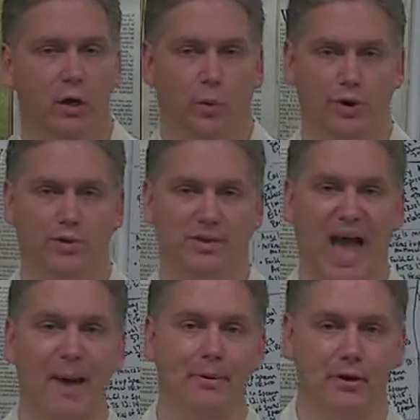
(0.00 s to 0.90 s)
We use
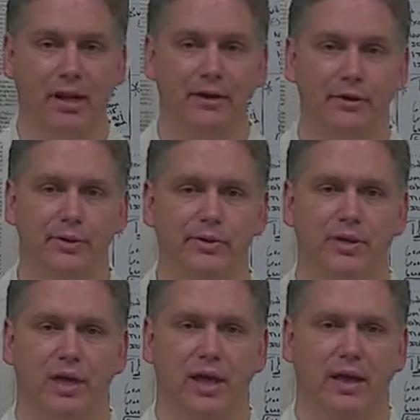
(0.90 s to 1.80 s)
capital letters
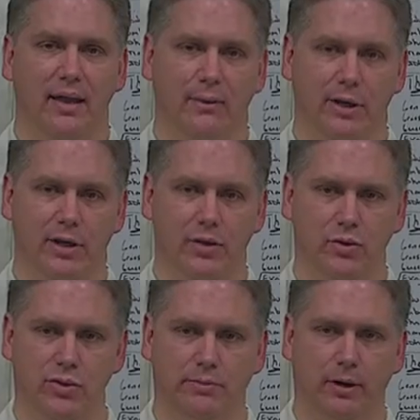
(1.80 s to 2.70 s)
and we
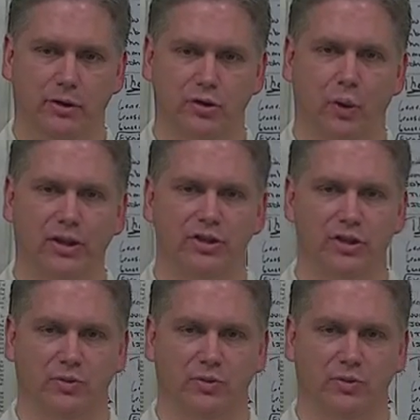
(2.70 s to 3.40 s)
use punctuations.